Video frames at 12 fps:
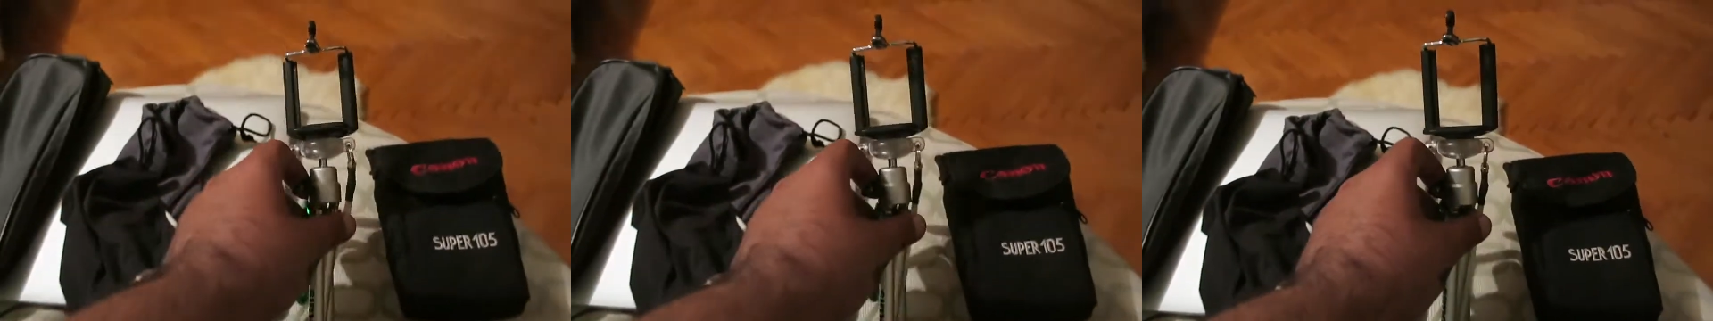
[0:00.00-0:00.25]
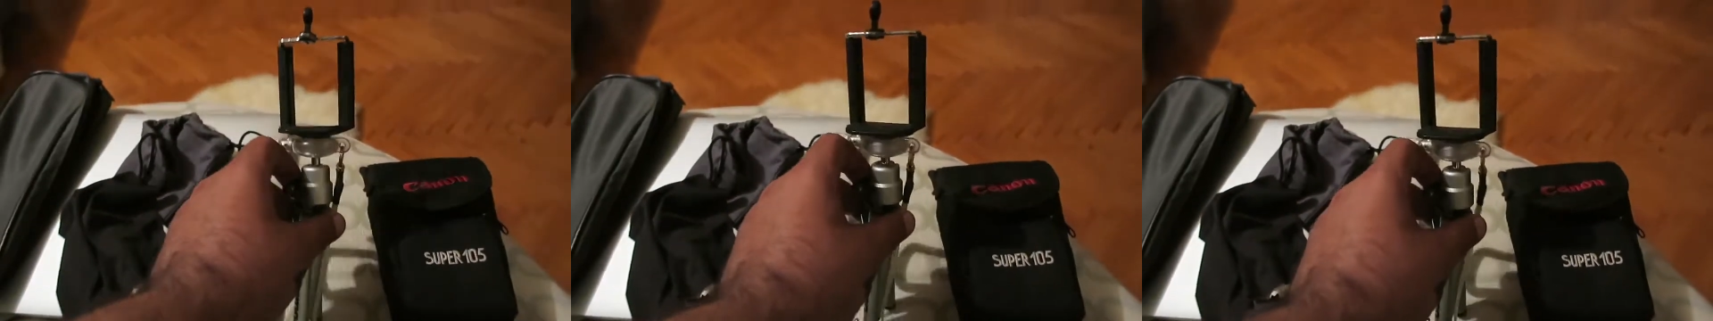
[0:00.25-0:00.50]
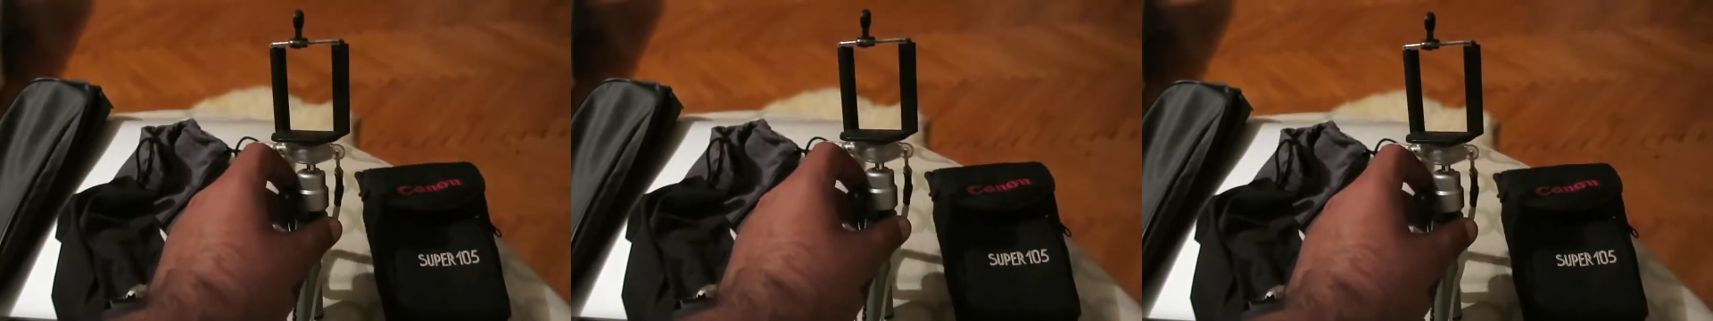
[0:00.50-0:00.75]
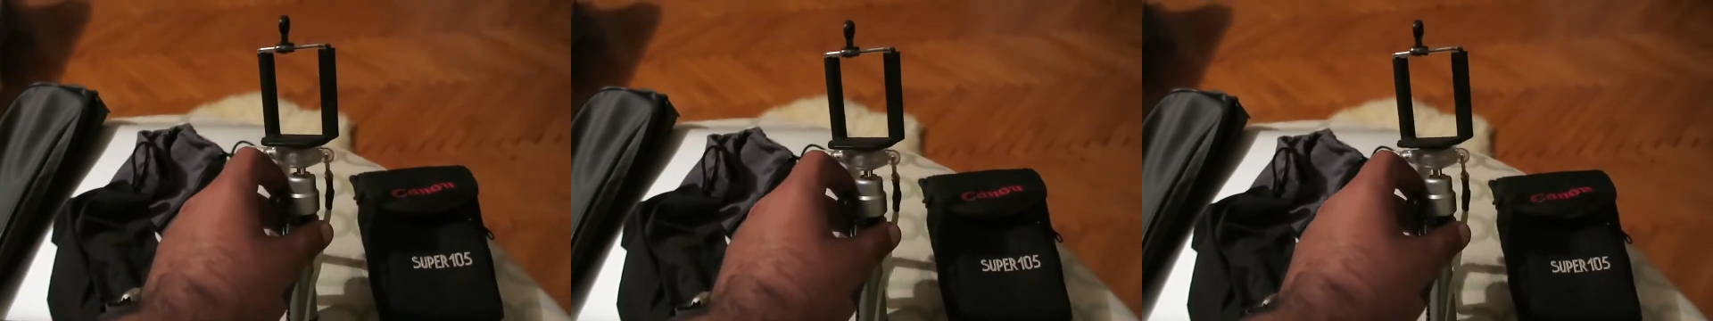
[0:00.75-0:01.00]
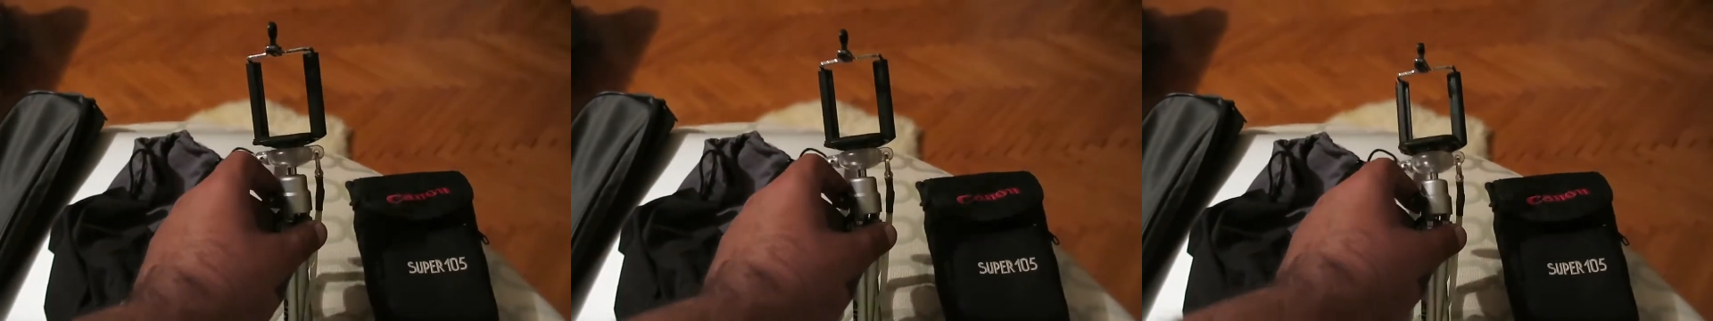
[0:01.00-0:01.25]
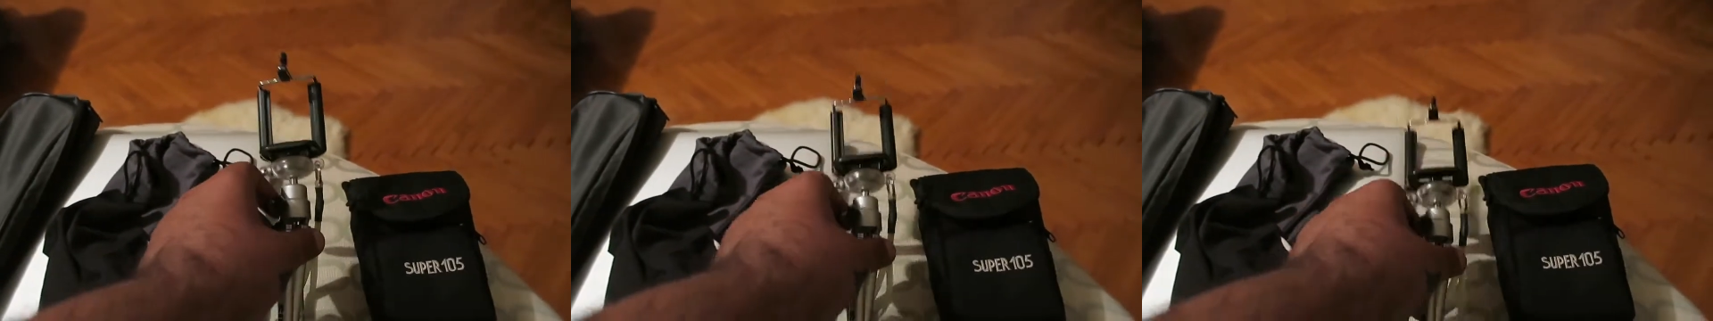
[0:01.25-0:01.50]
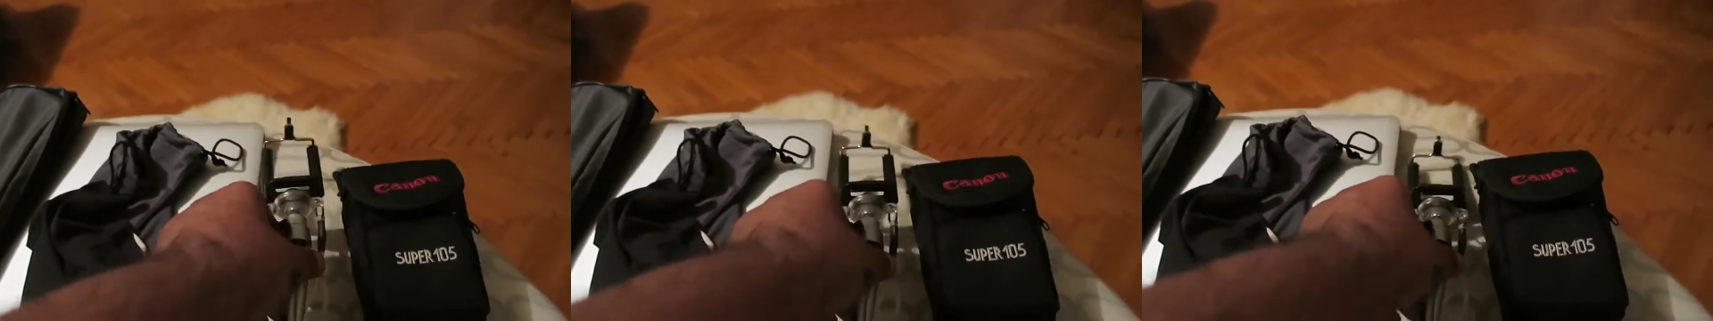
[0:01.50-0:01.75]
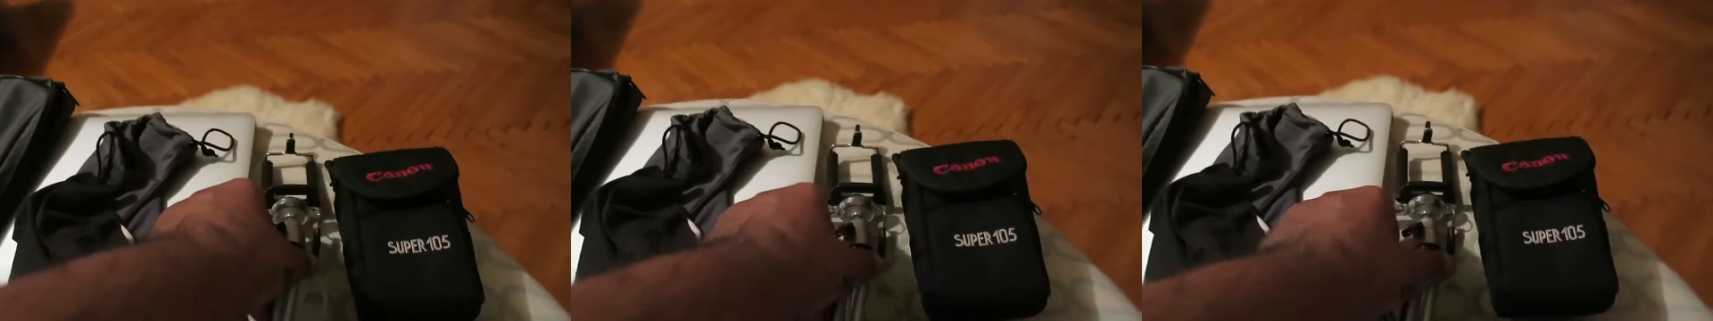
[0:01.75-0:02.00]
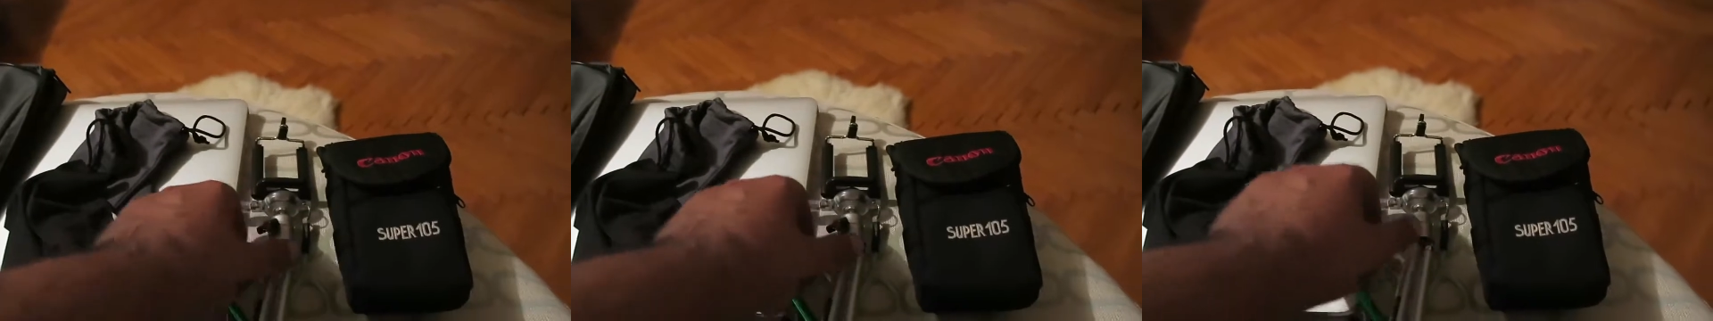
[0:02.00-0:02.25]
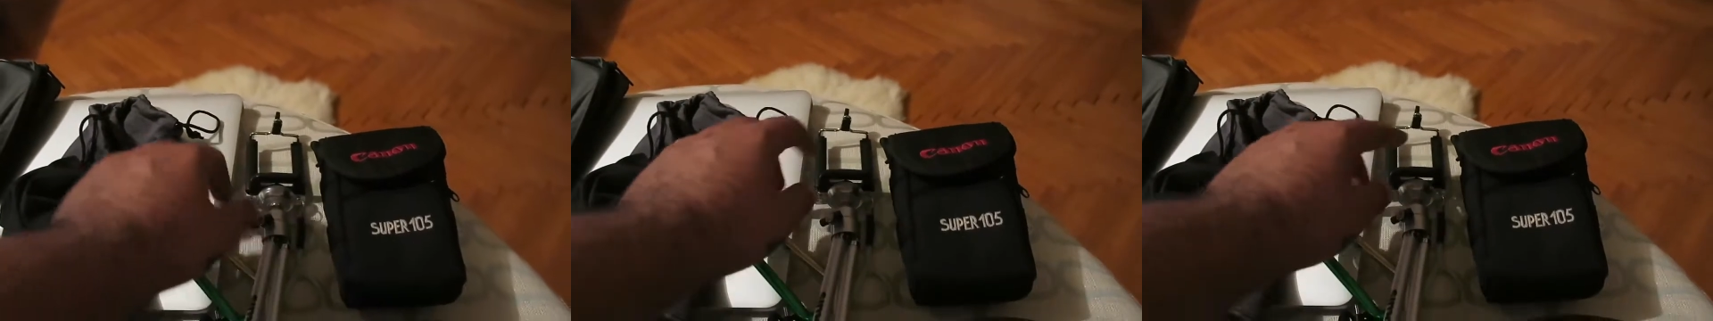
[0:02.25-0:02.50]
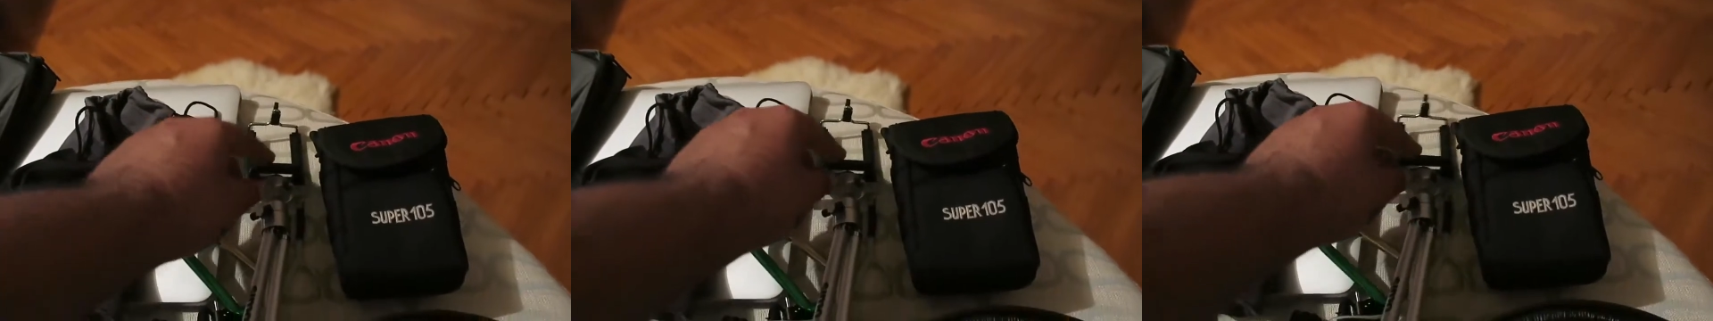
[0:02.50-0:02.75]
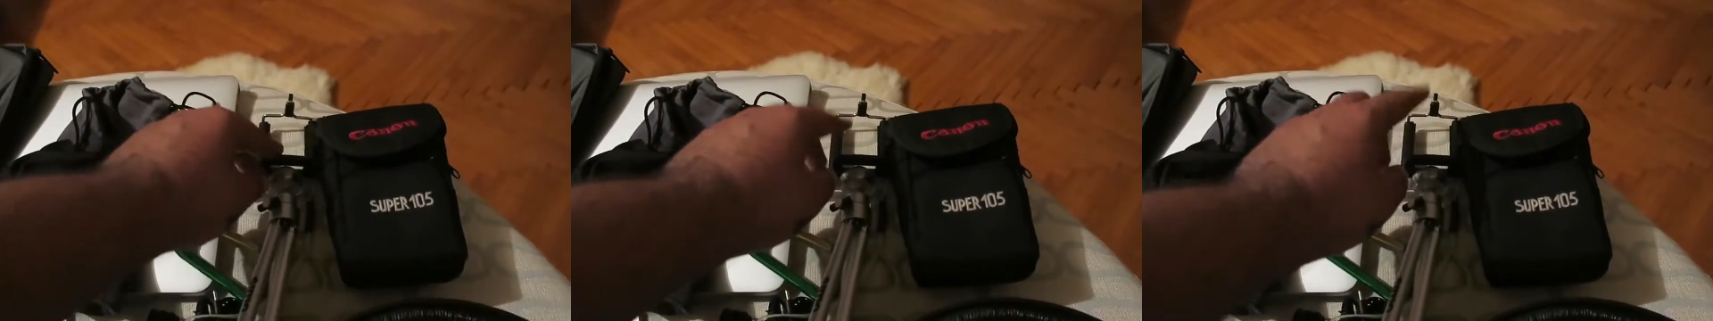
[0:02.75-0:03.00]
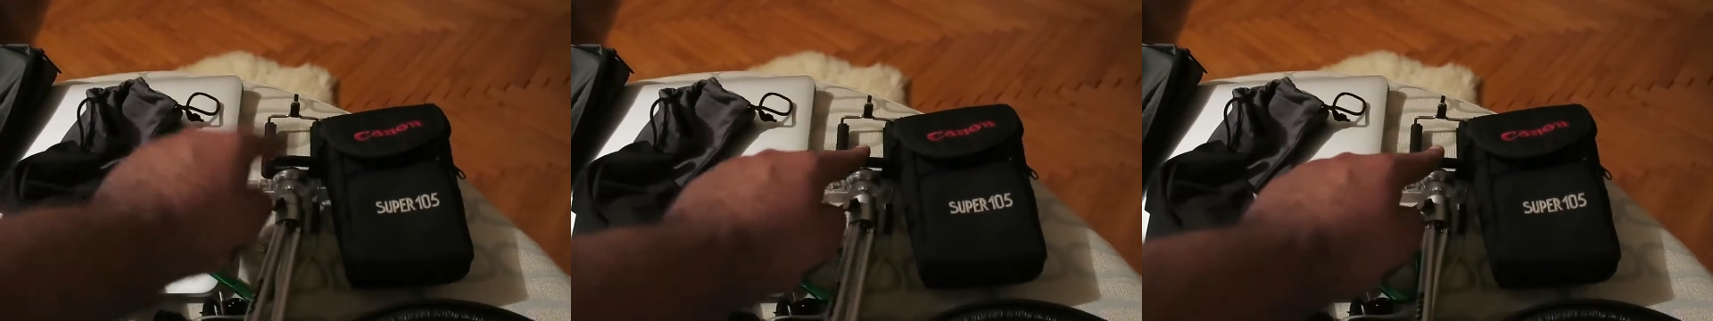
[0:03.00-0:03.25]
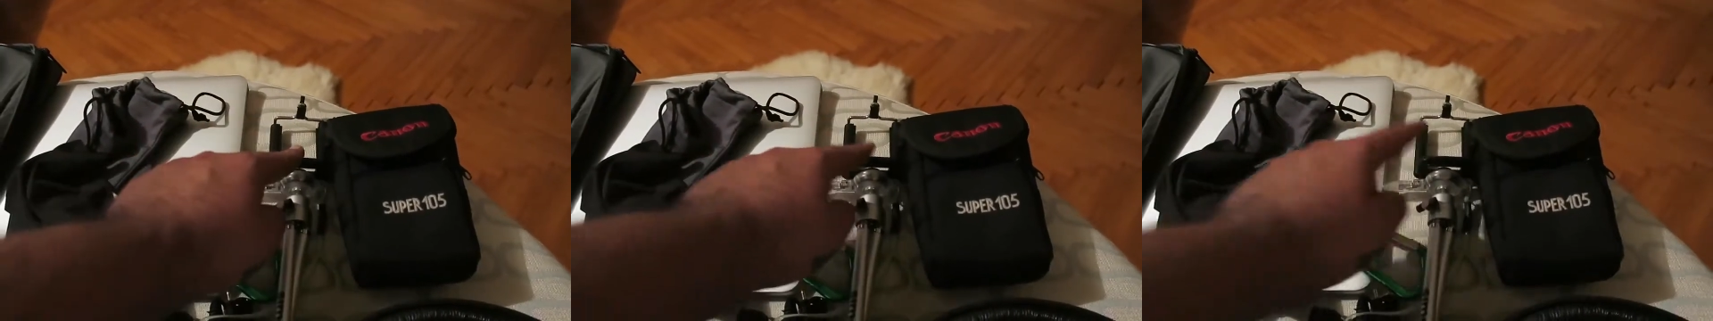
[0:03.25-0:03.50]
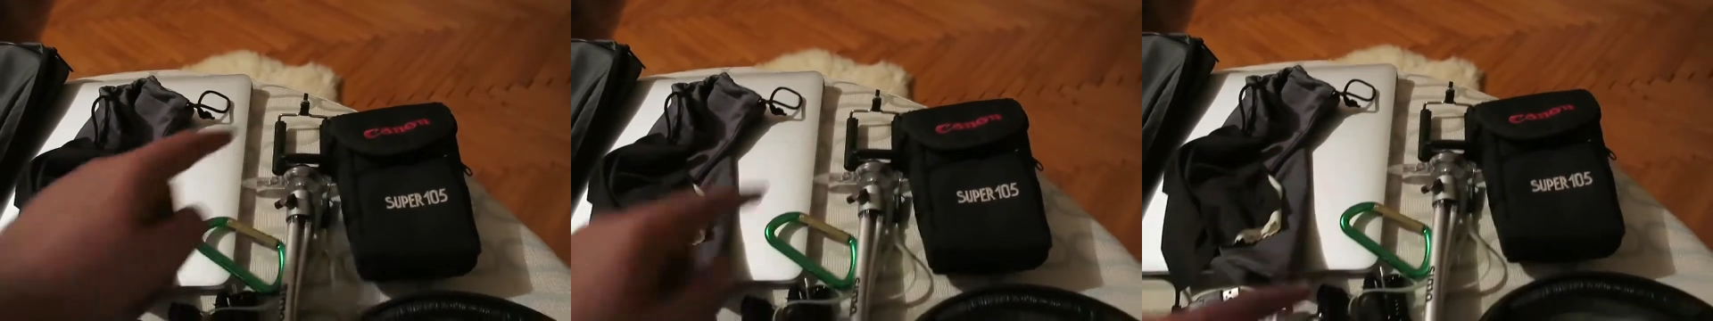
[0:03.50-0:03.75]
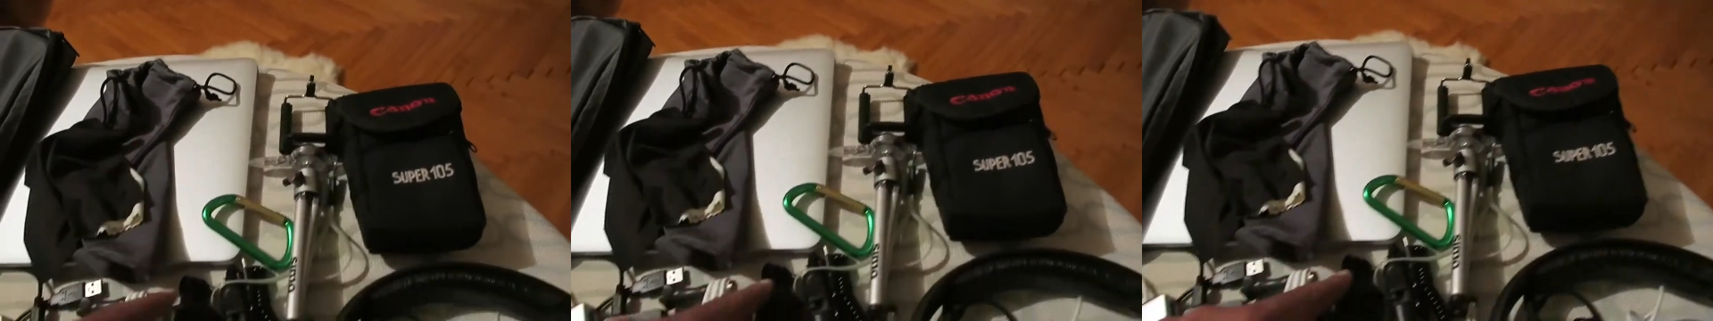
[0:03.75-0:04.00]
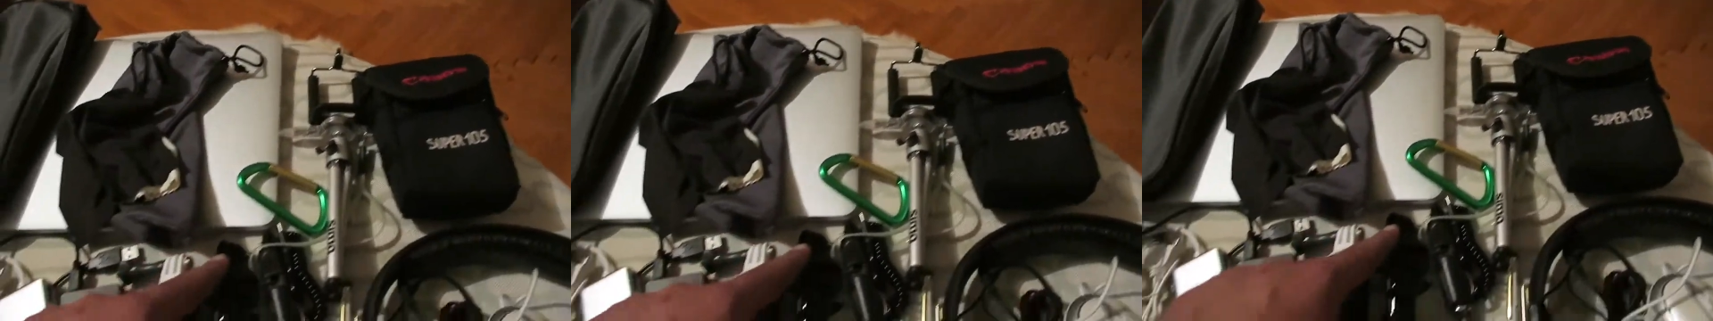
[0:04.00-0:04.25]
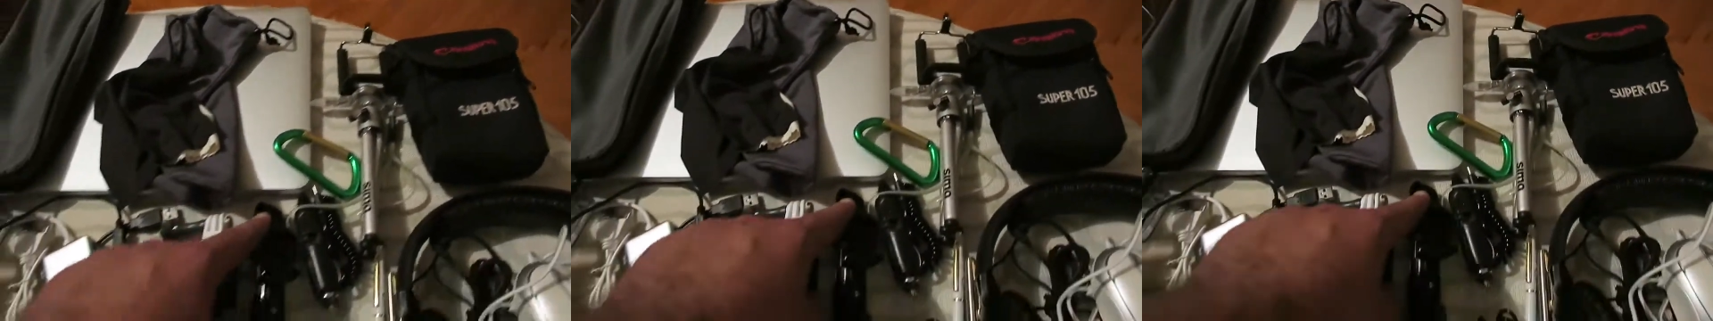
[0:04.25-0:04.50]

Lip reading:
[unreadable: no face in view]